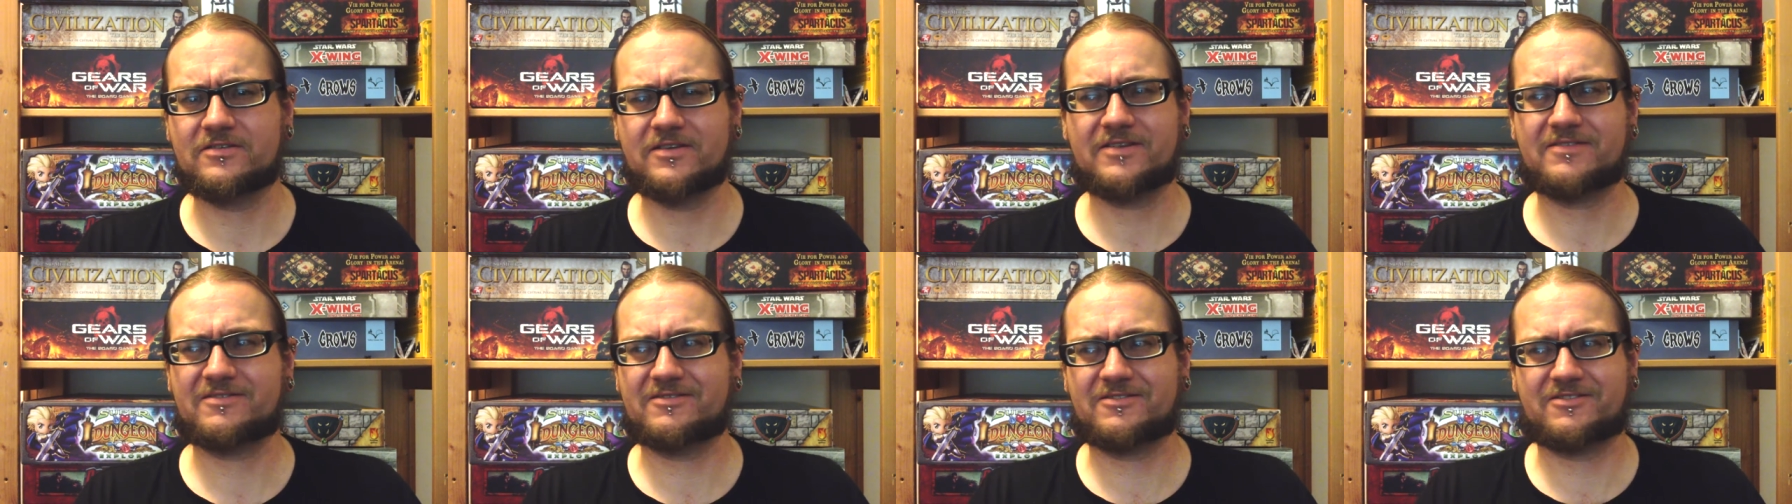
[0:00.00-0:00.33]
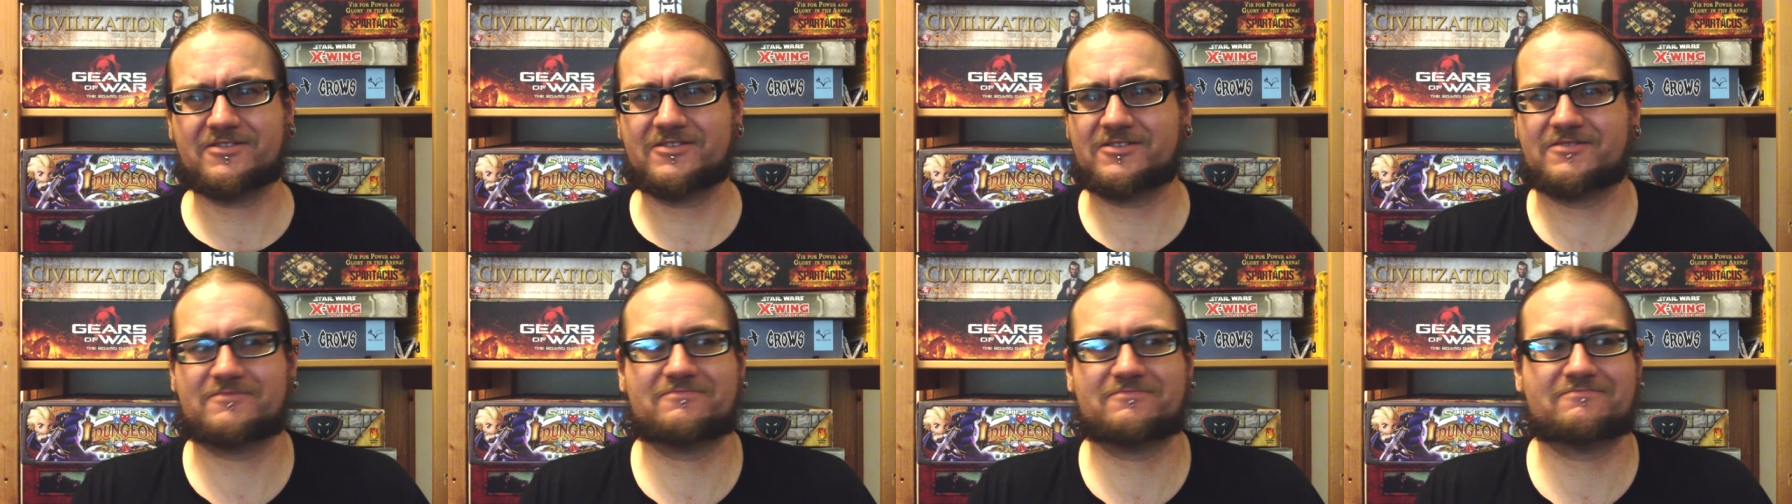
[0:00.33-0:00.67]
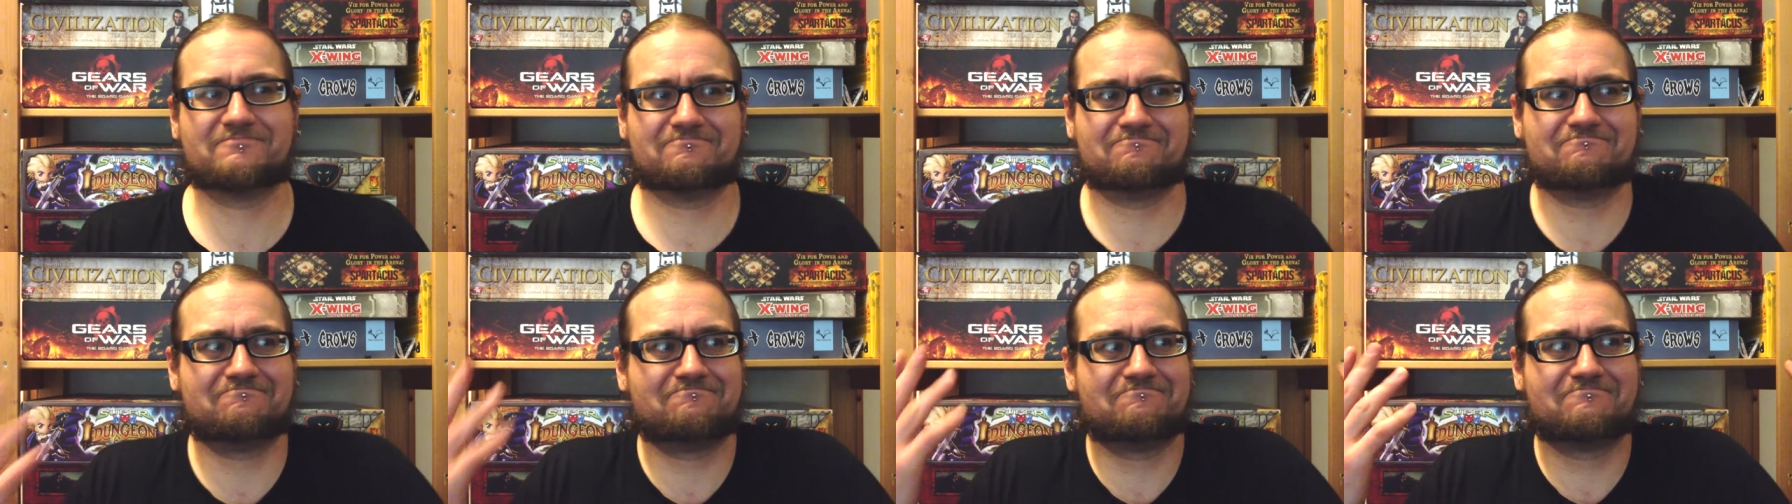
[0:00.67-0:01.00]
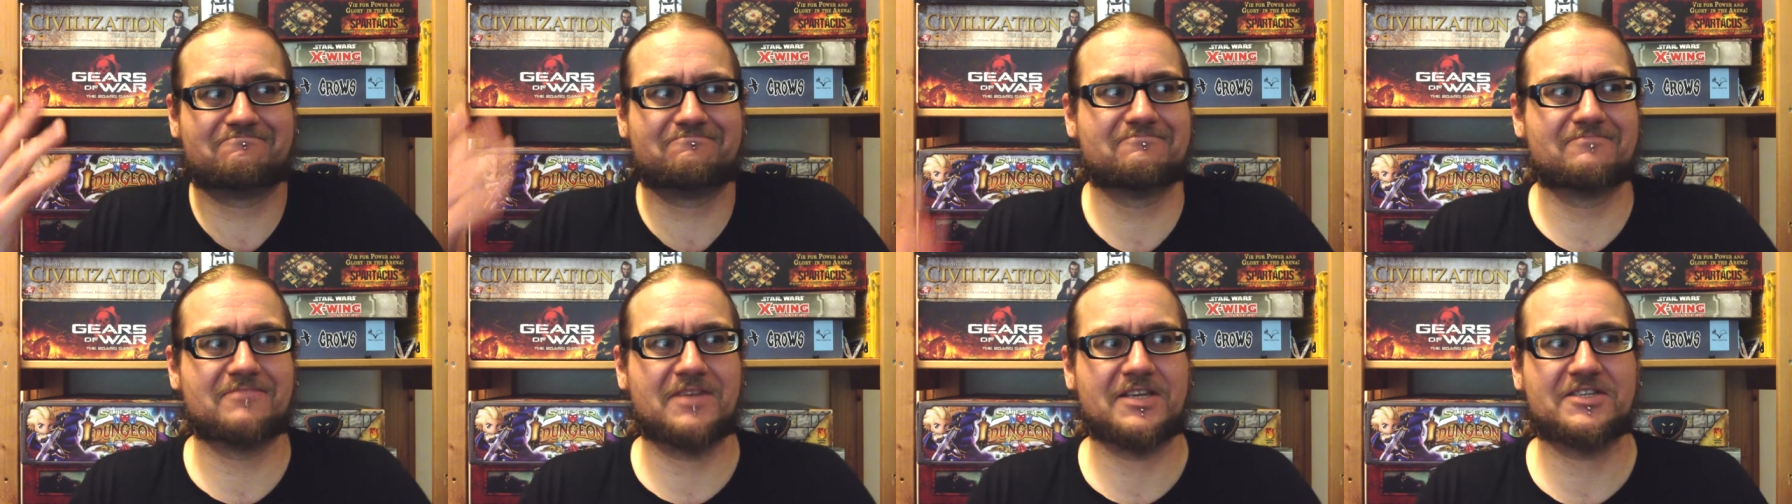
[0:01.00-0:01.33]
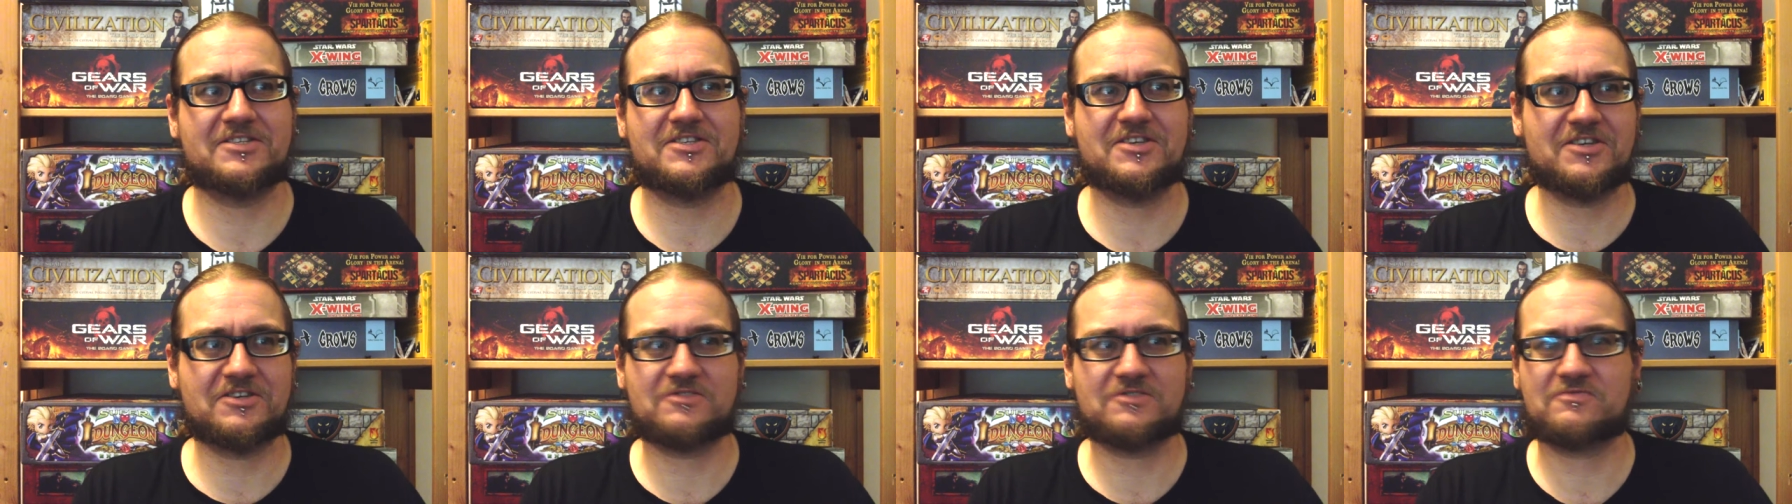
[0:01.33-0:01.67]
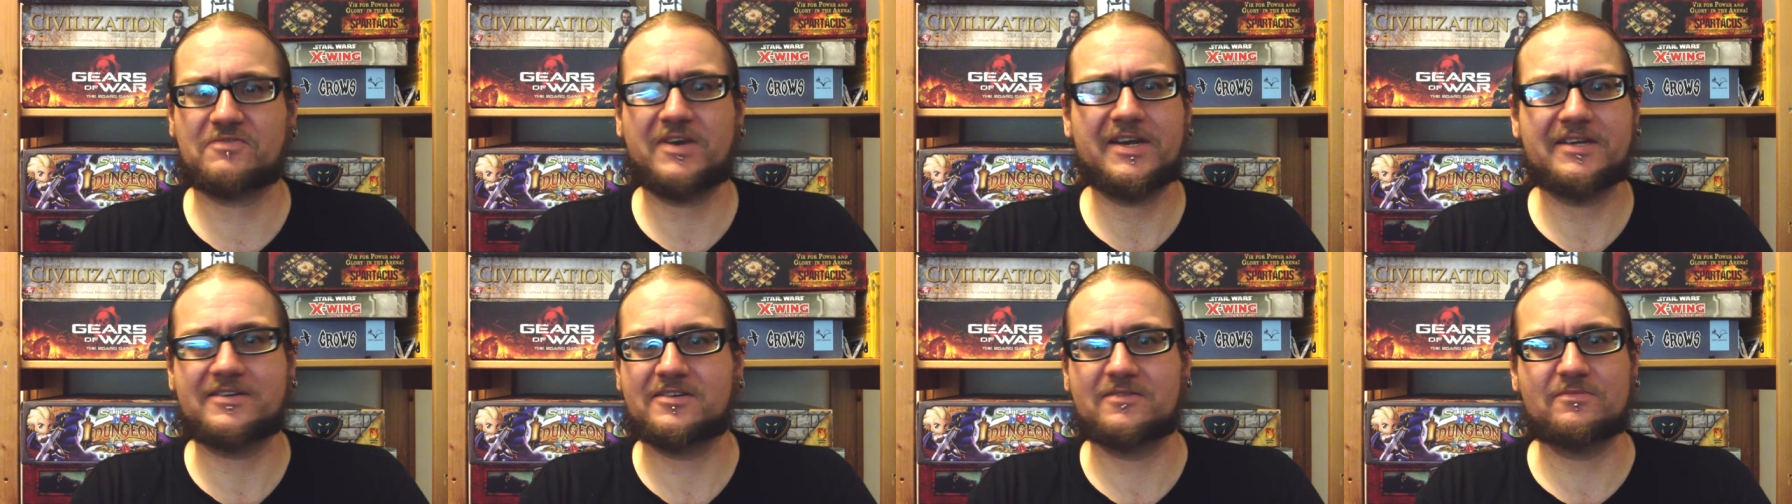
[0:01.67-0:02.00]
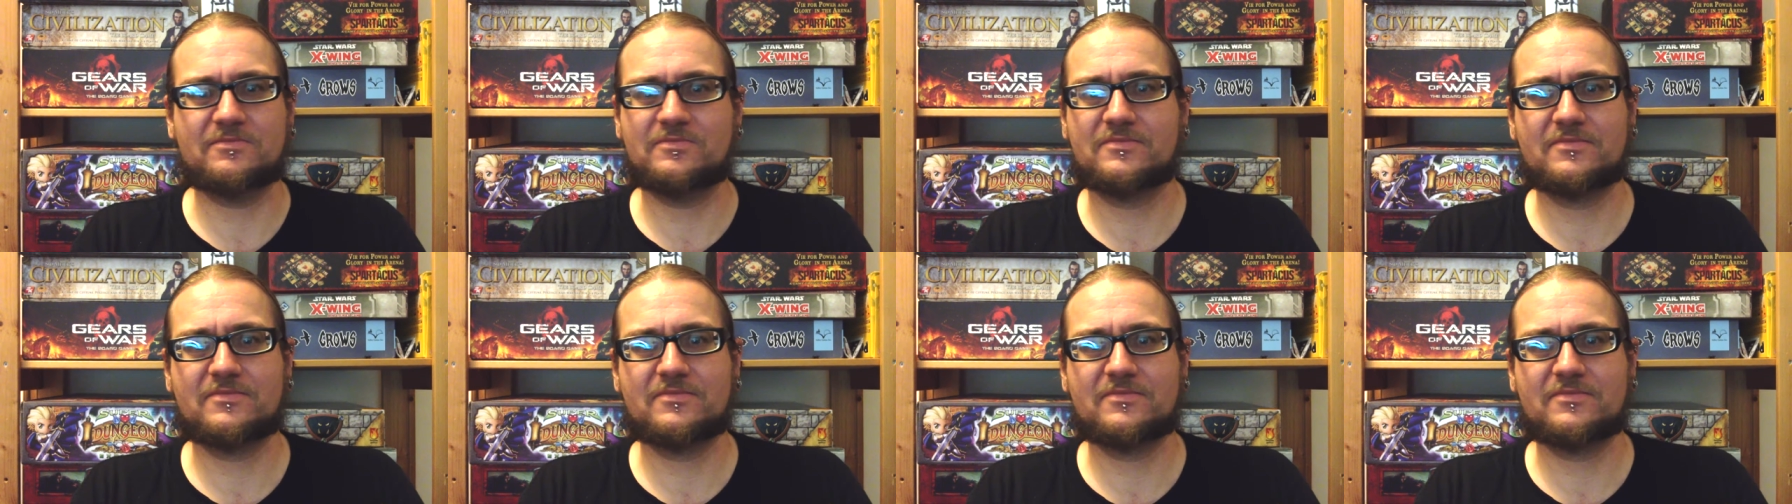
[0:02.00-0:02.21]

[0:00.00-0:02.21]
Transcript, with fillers: It's it's just random.